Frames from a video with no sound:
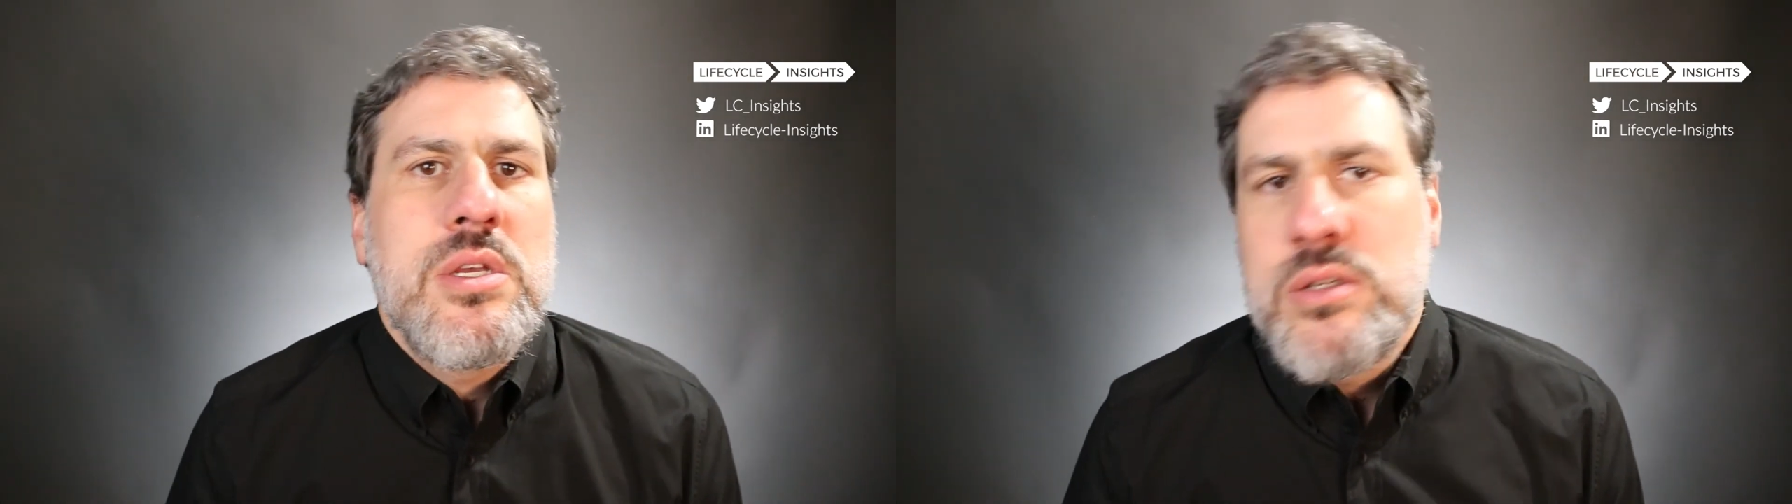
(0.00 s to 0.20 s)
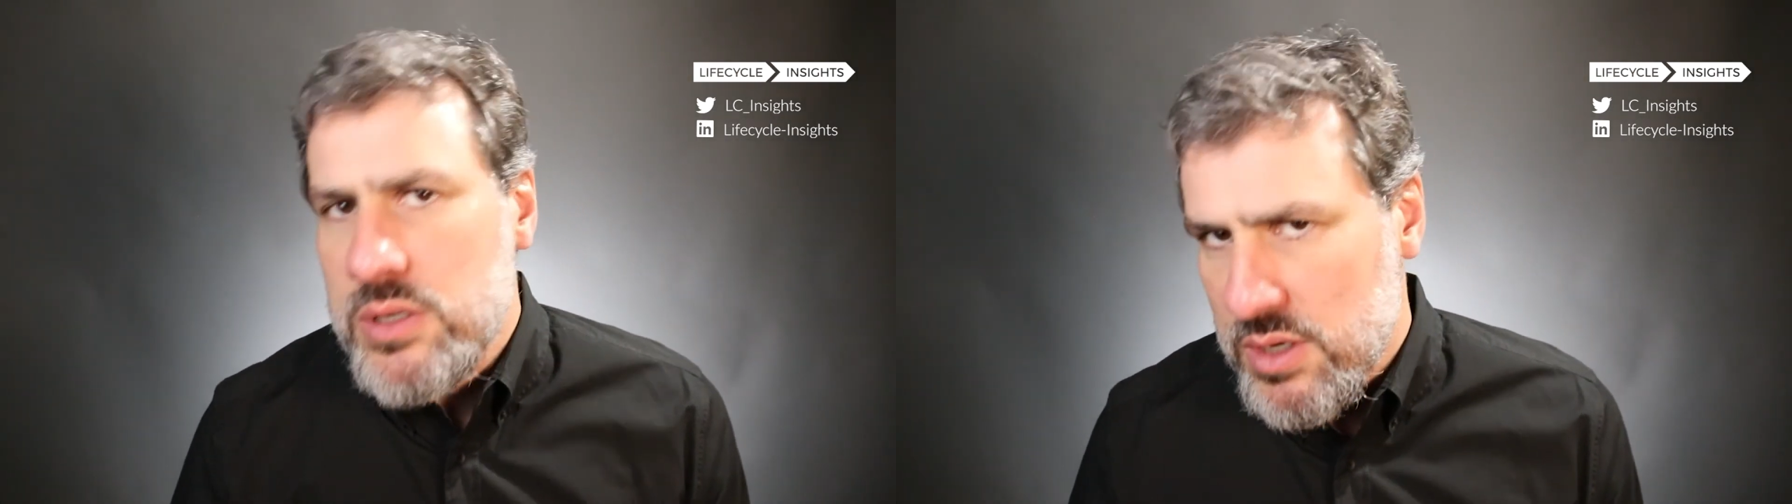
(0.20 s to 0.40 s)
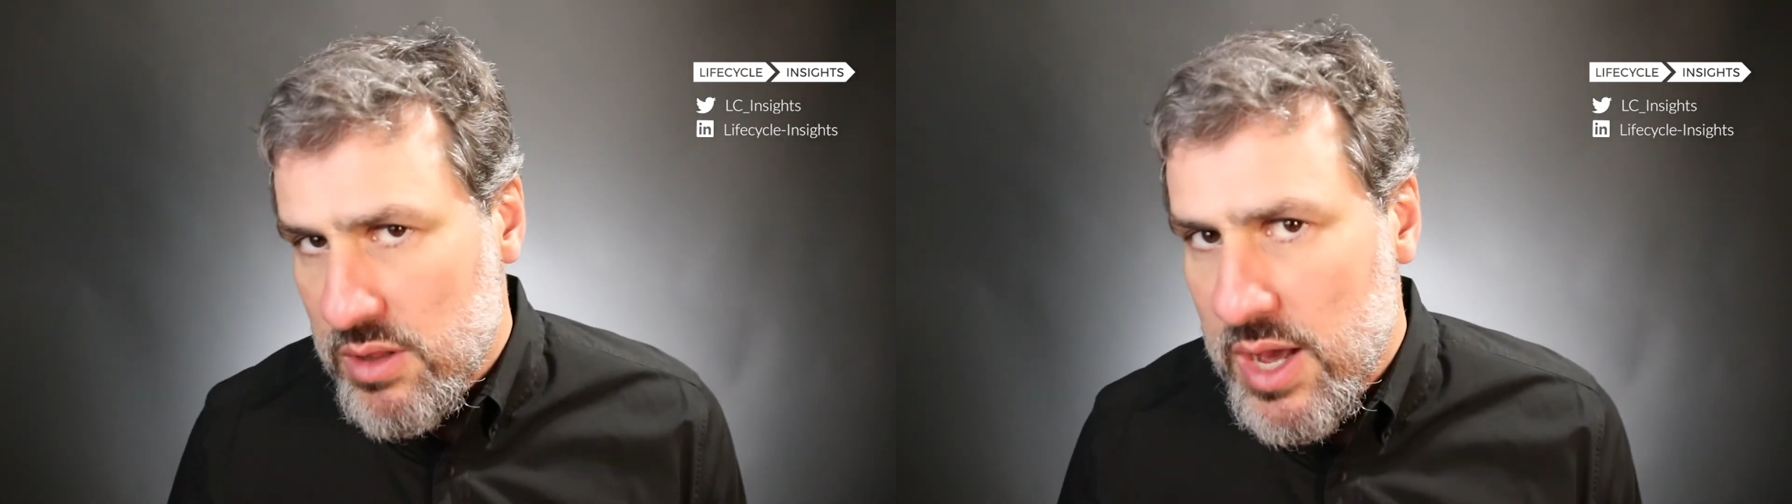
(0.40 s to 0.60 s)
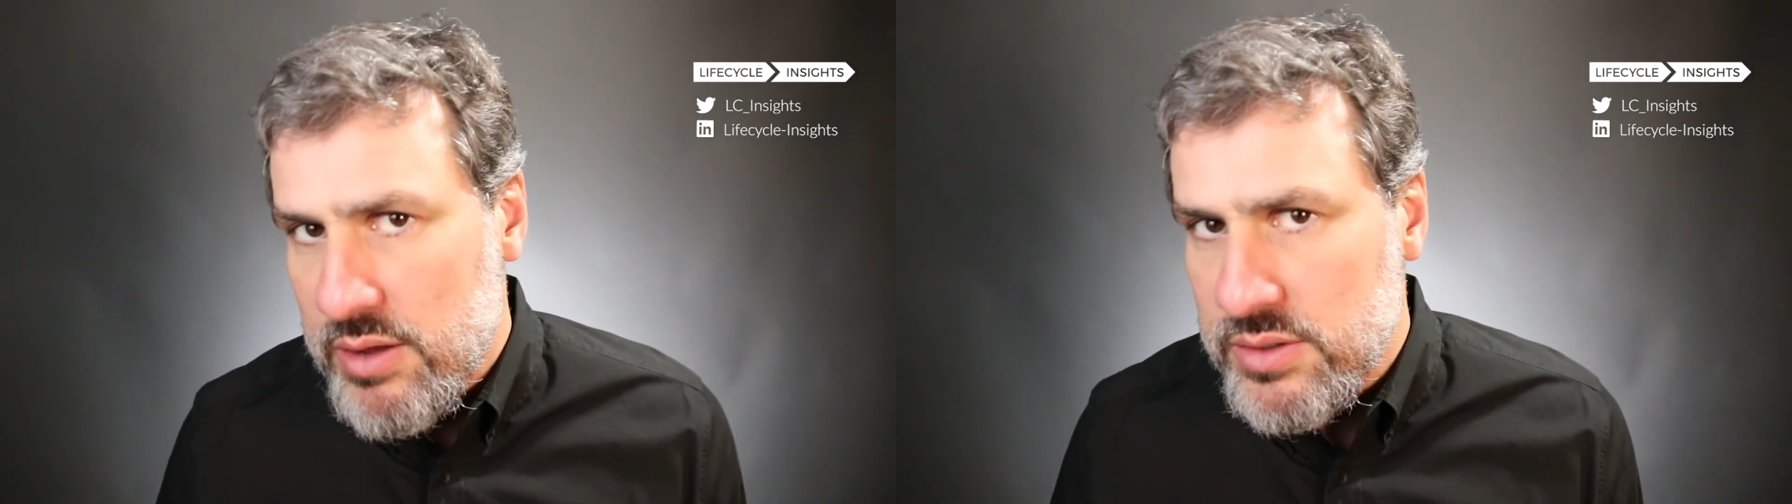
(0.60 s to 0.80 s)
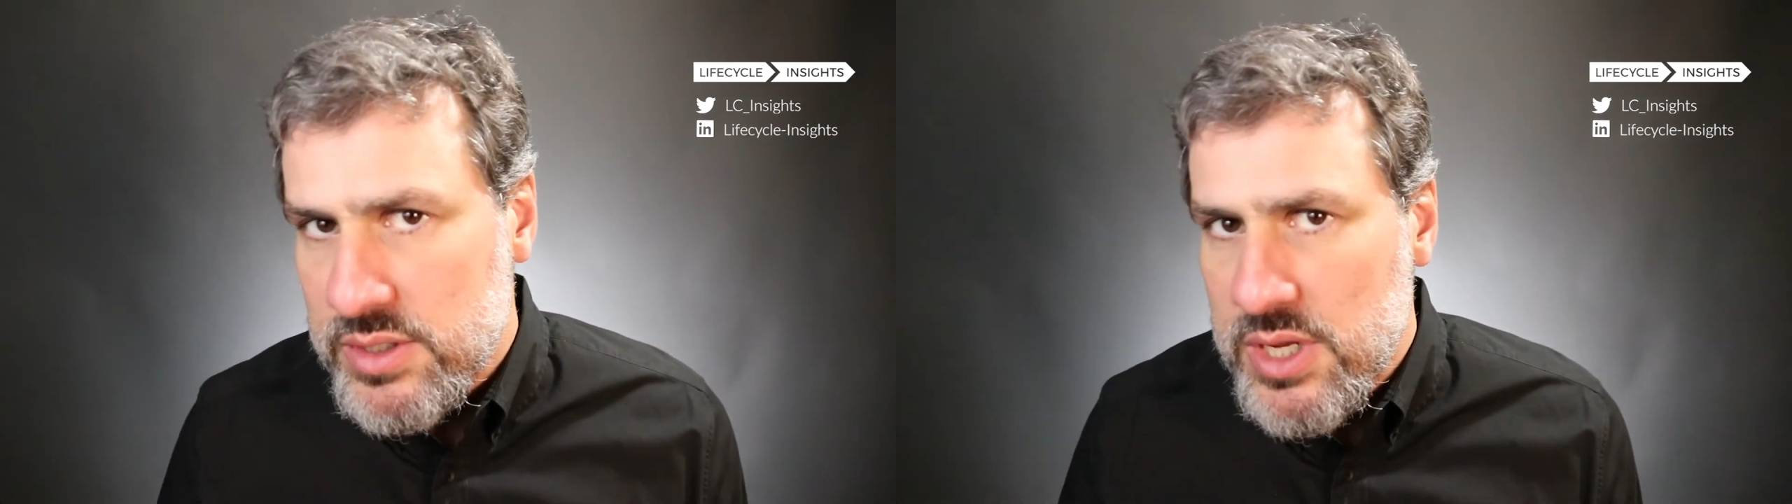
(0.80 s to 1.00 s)
to the
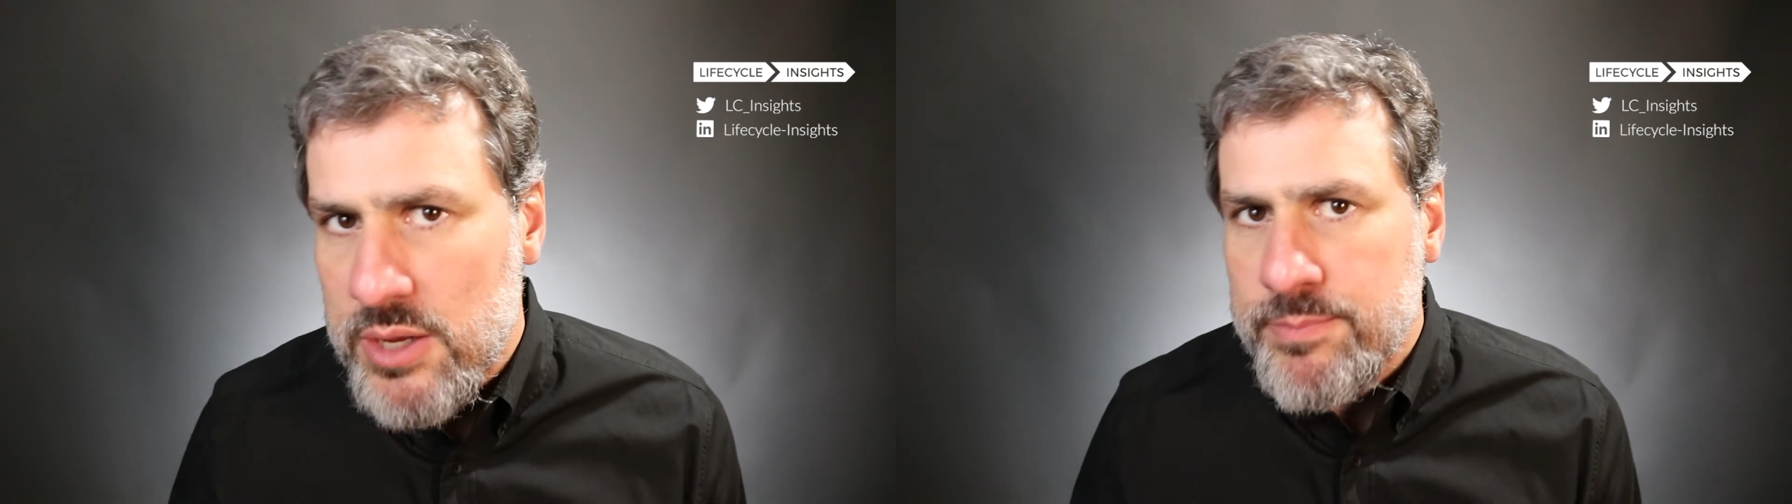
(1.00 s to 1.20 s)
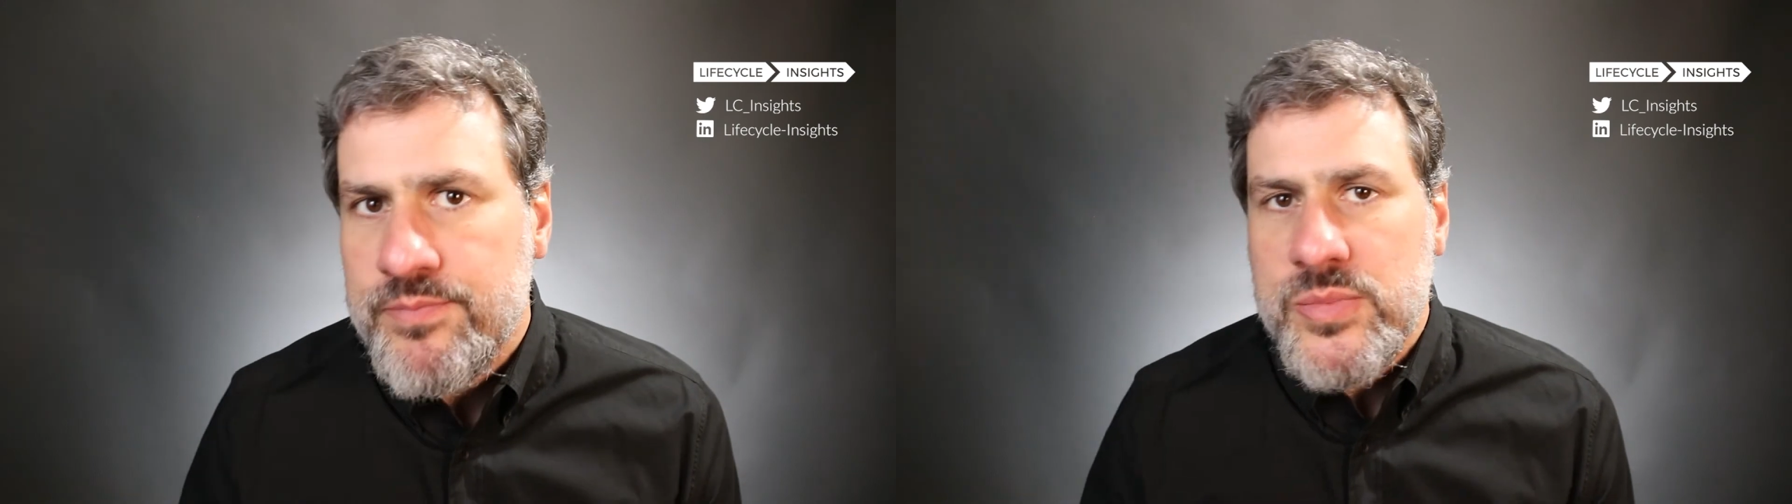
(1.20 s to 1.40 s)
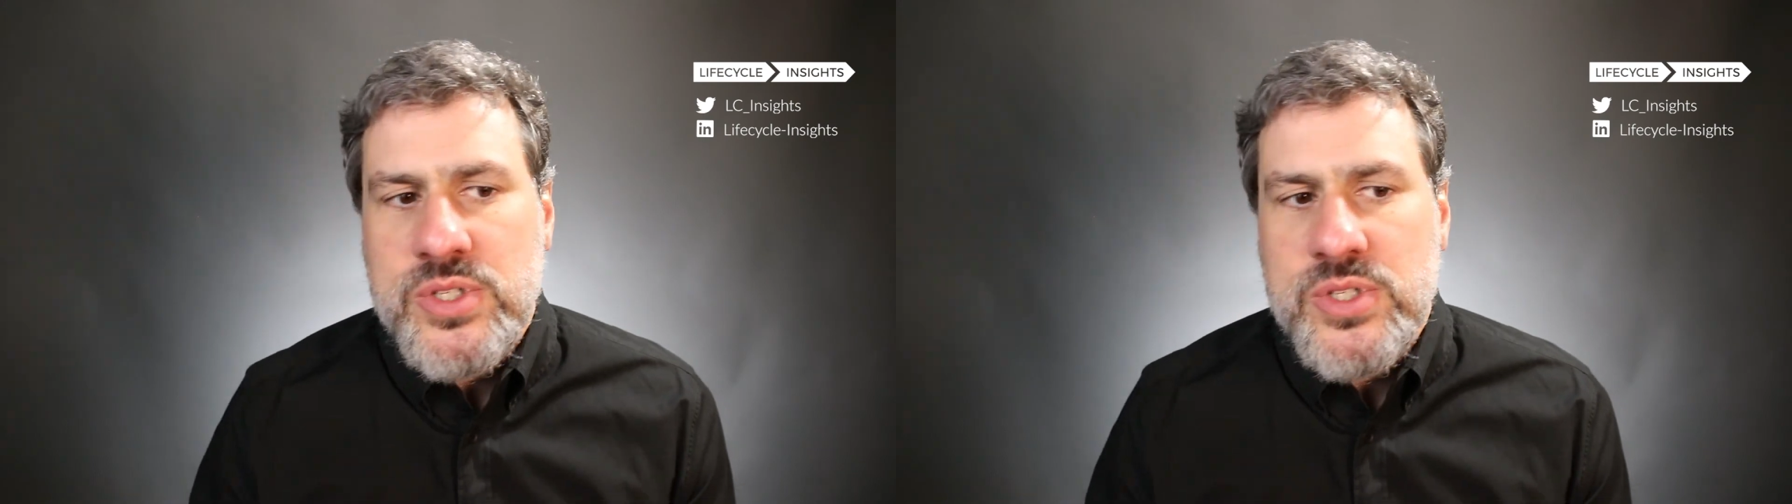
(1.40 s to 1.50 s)
cloud instead.